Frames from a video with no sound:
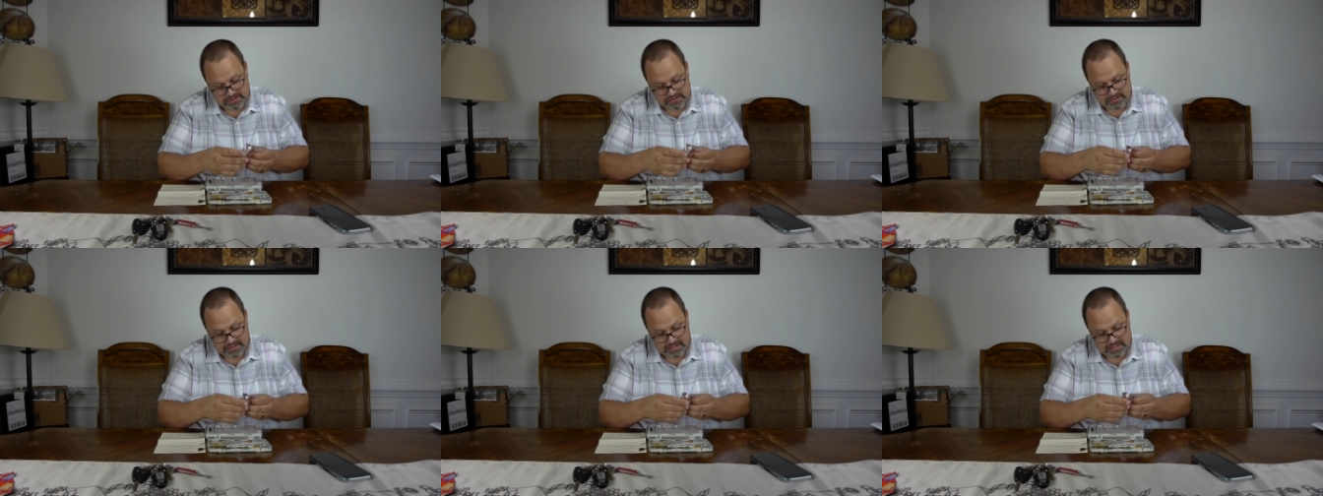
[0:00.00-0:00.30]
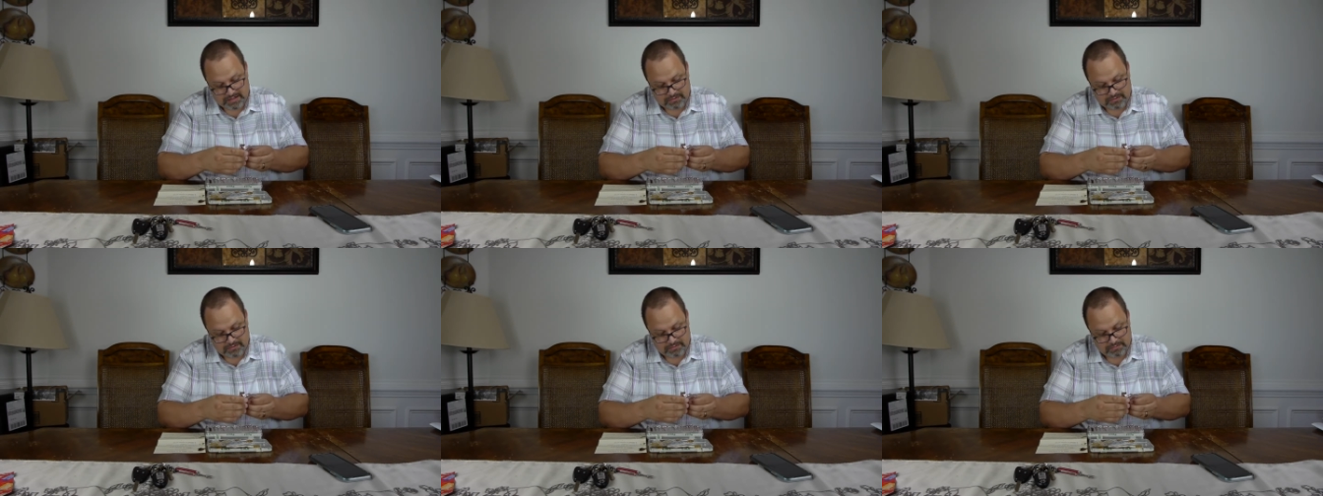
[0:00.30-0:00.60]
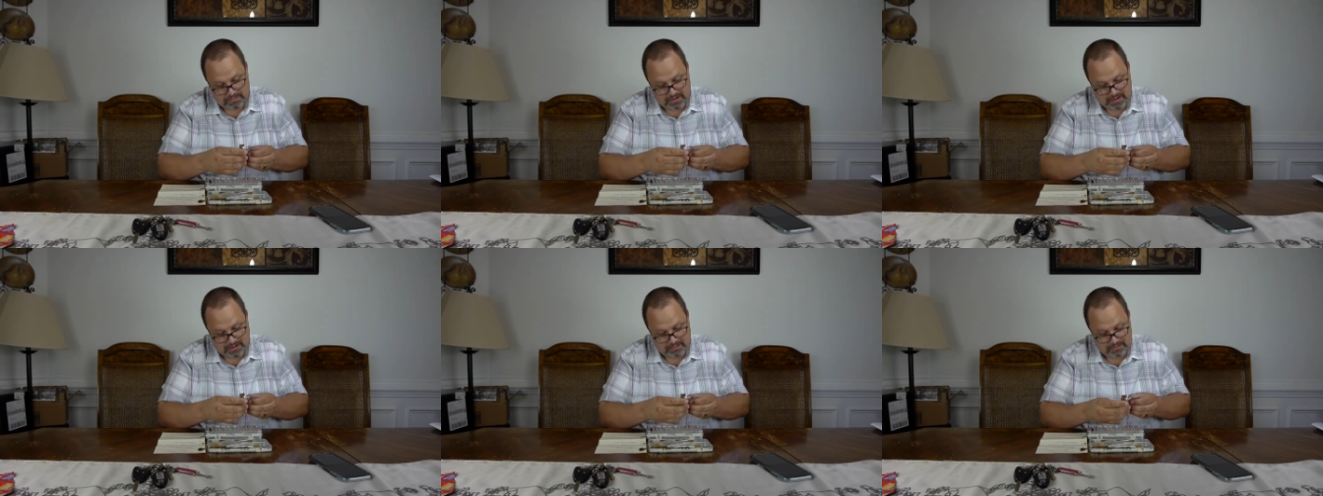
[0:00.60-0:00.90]
So that
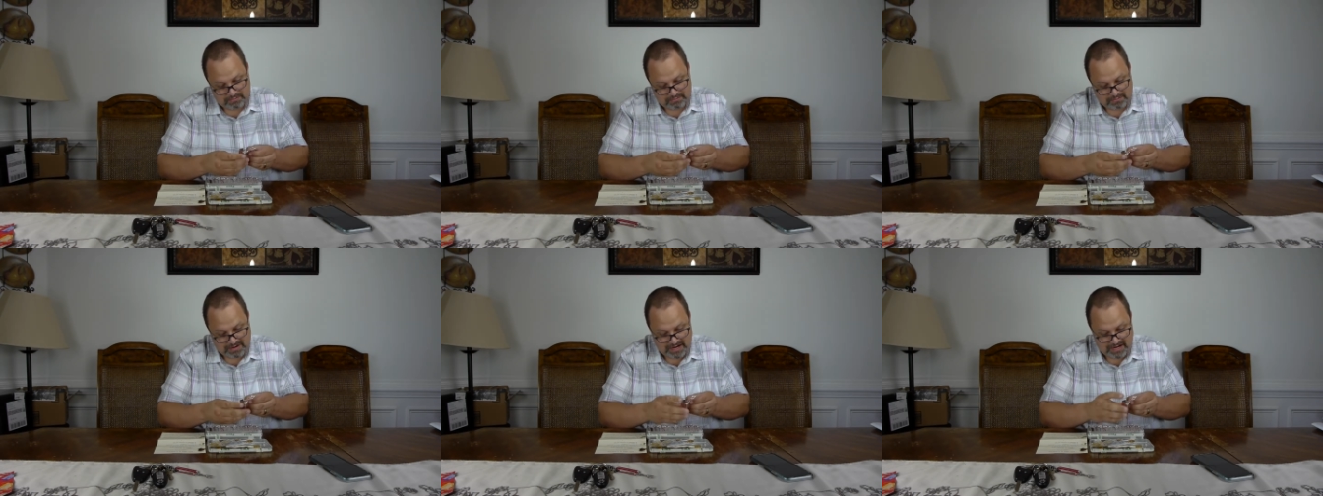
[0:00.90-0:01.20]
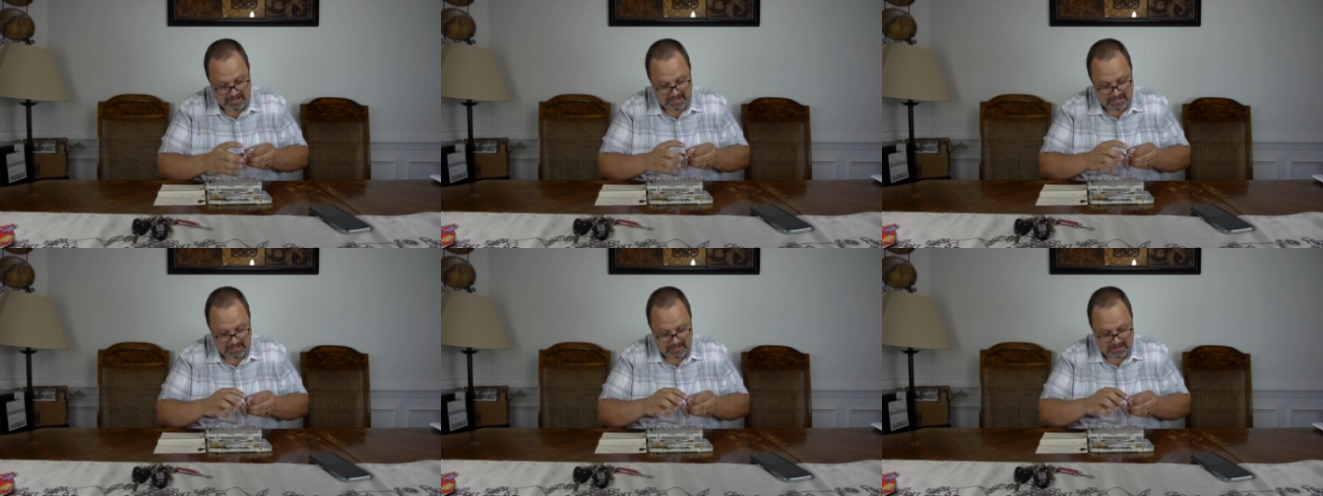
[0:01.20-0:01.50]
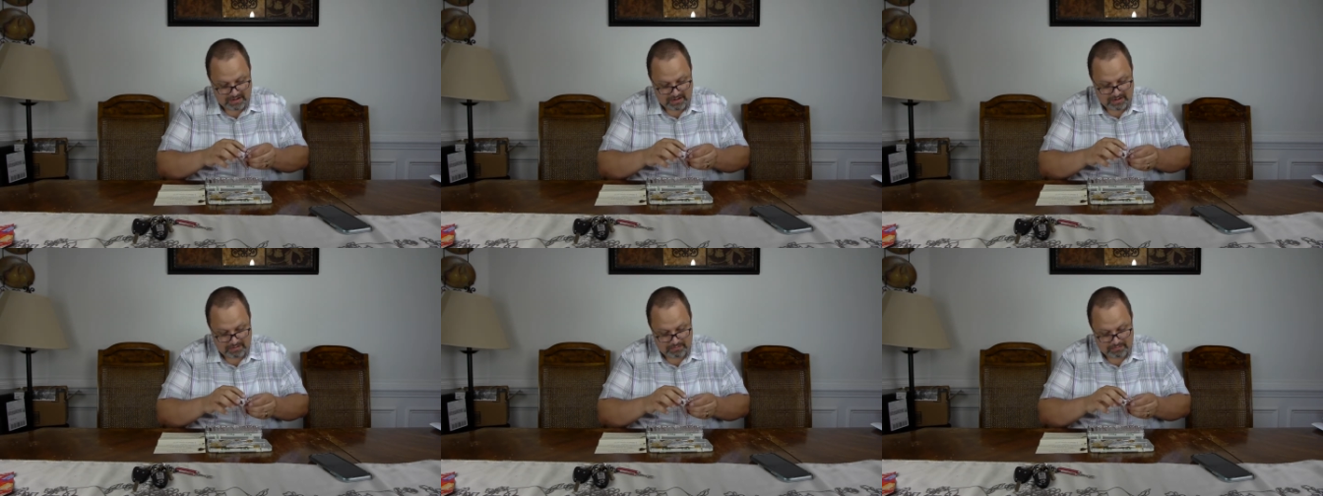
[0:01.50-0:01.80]
would be made
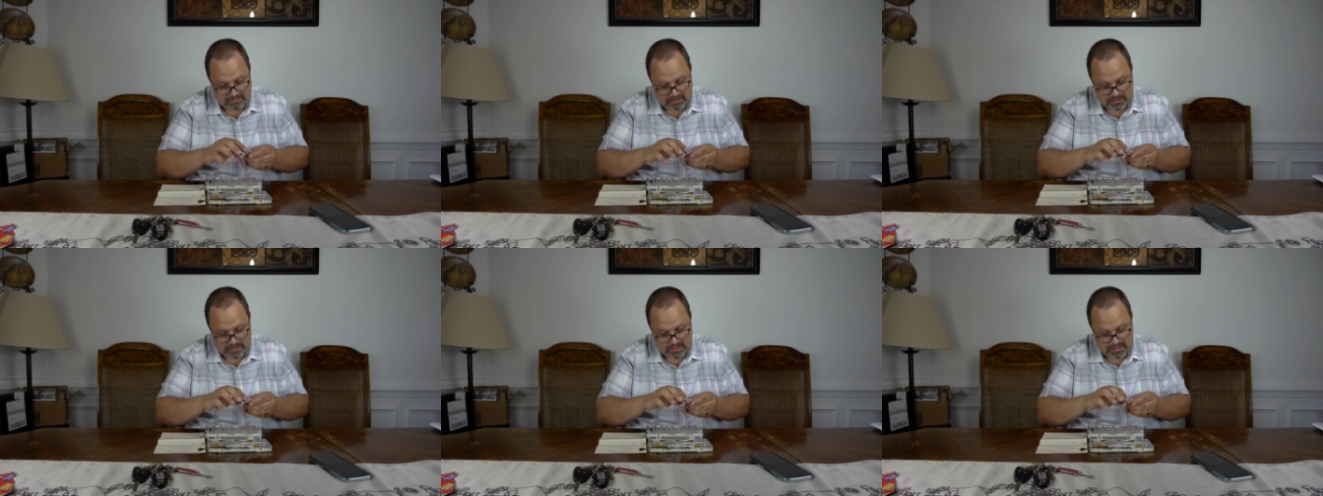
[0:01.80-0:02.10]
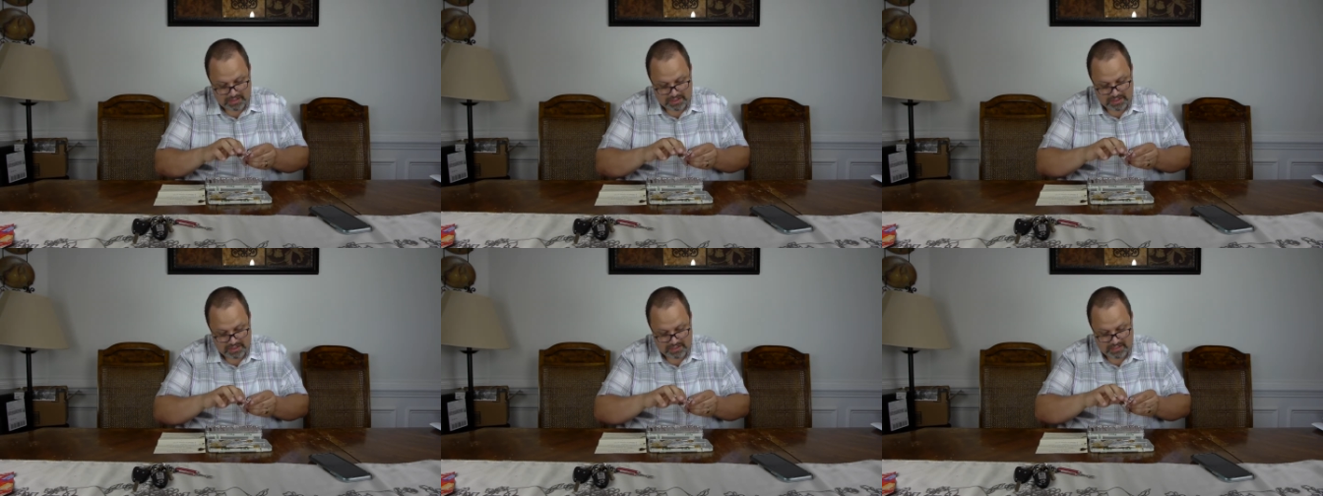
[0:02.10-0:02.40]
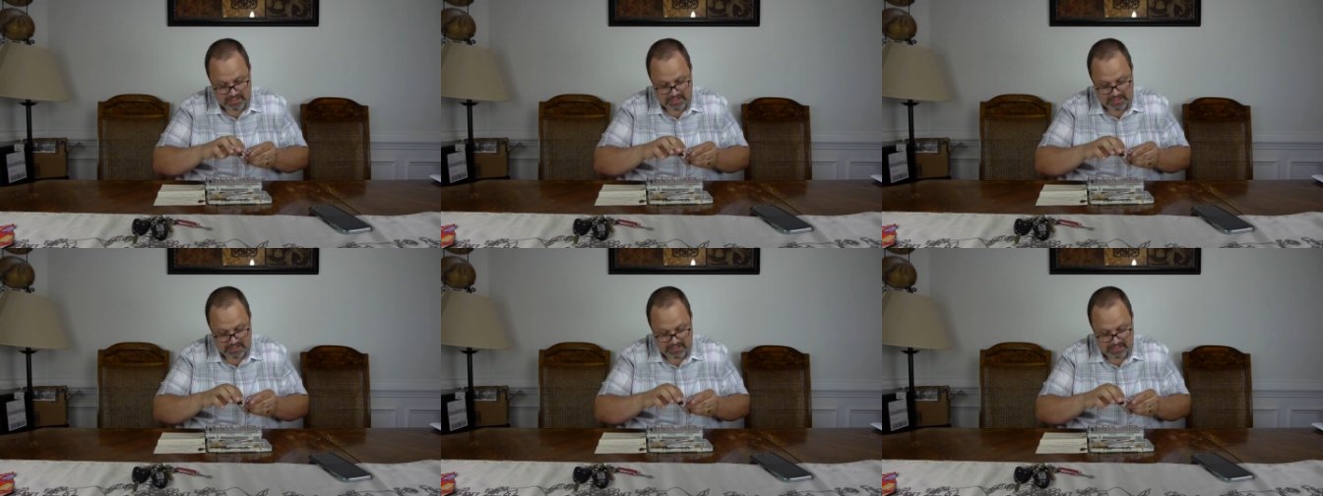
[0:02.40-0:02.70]
in uh, March,
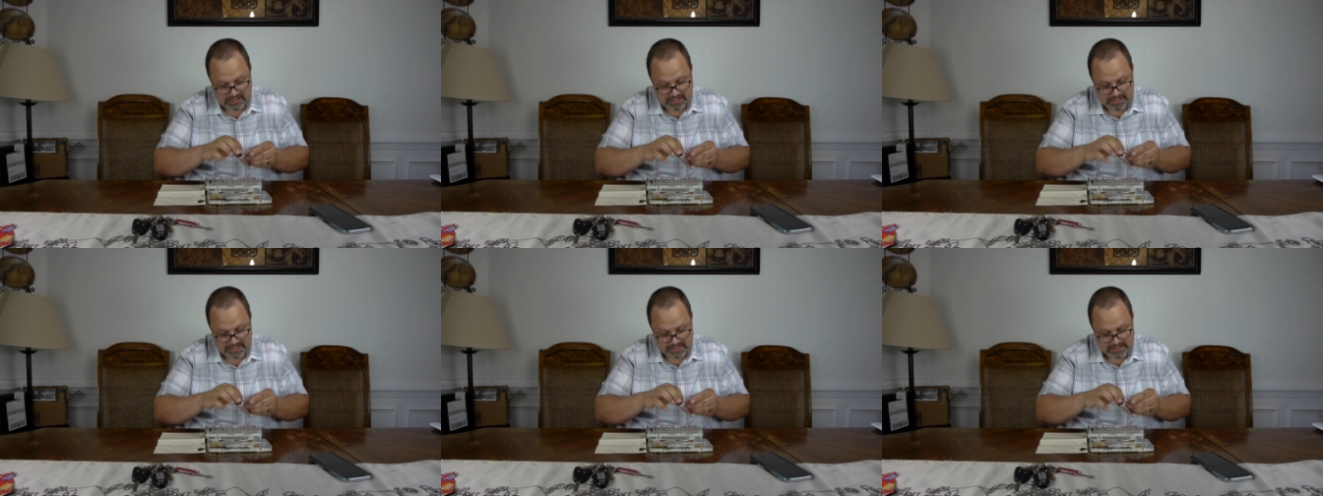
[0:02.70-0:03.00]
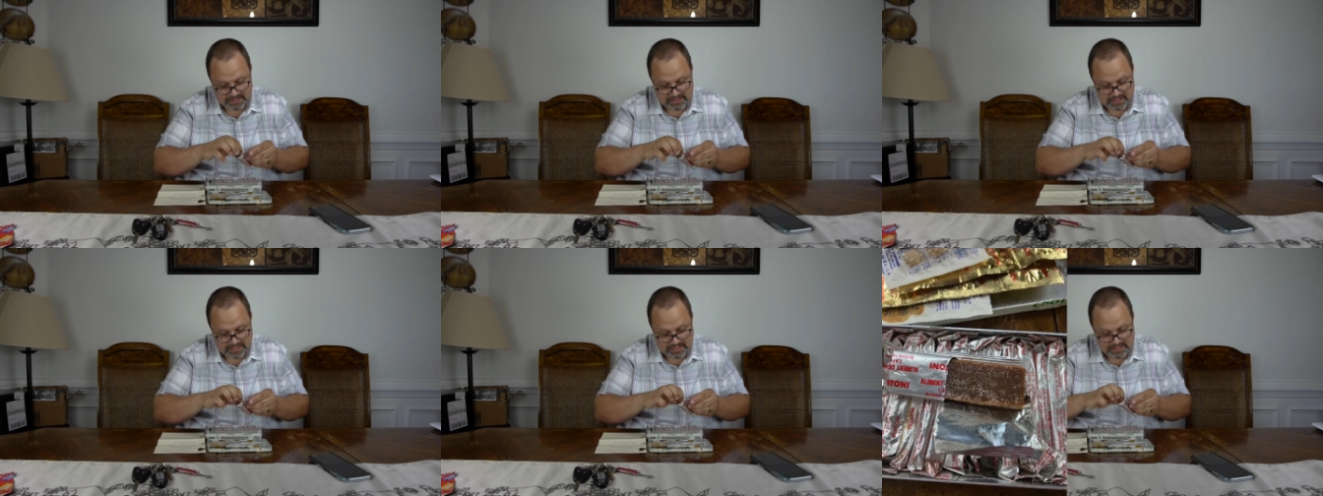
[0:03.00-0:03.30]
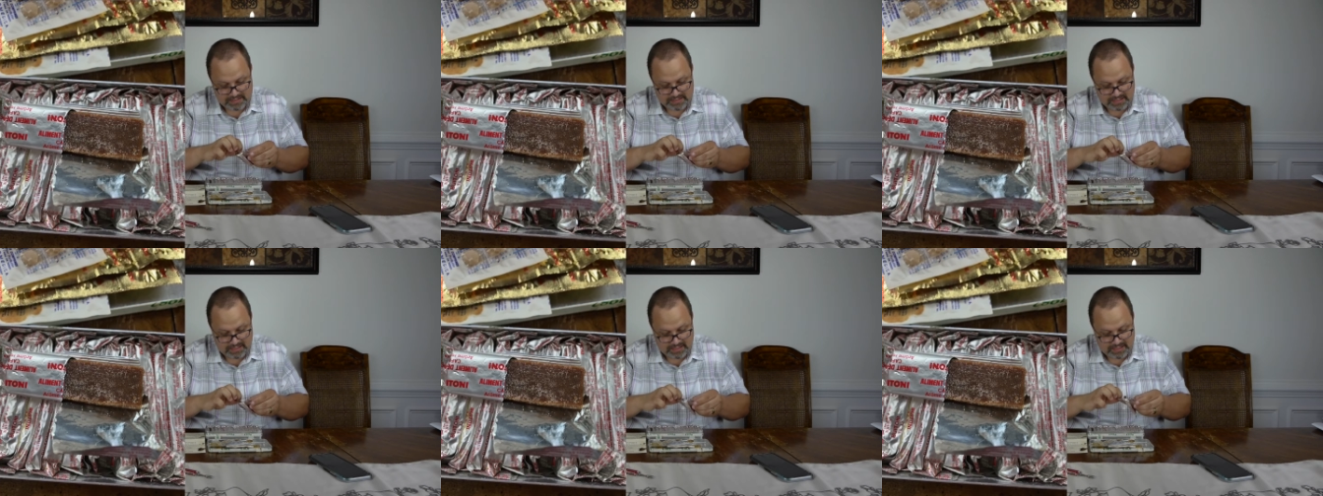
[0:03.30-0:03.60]
I guess,
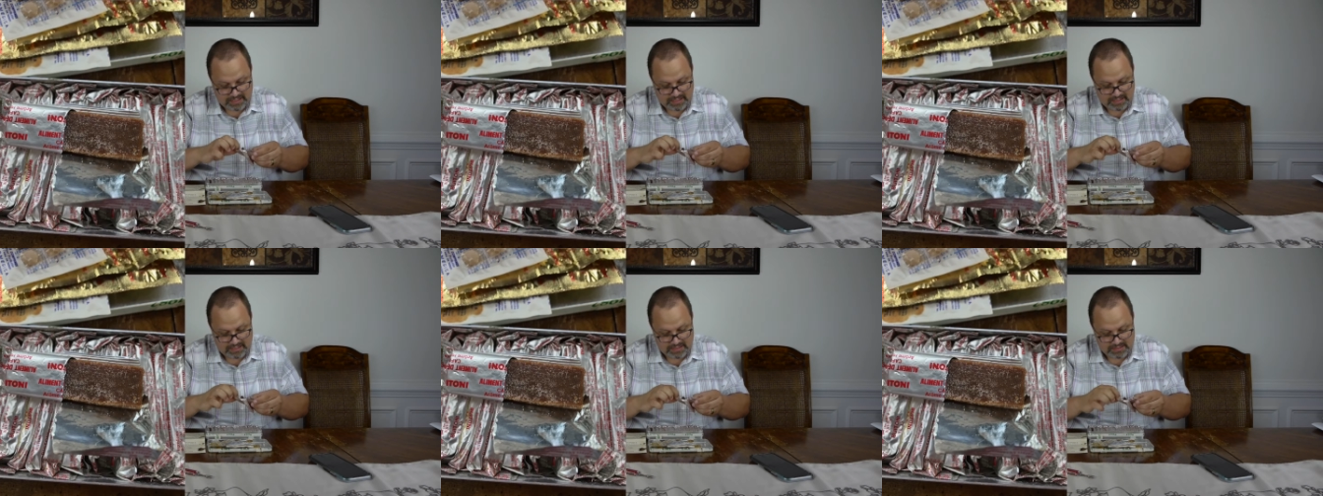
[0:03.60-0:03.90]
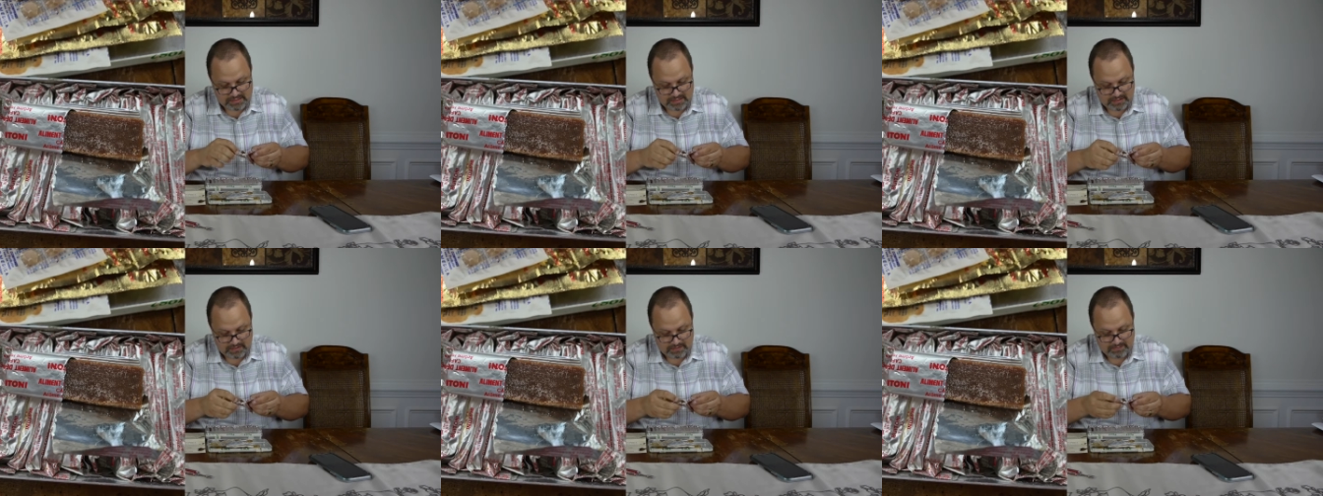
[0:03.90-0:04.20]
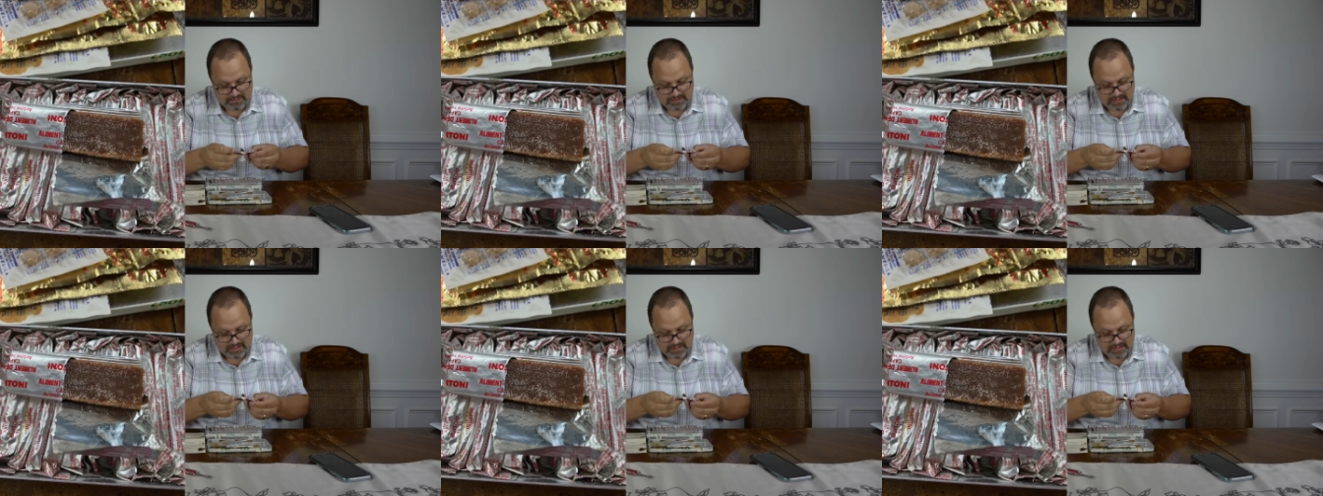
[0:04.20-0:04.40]
1982.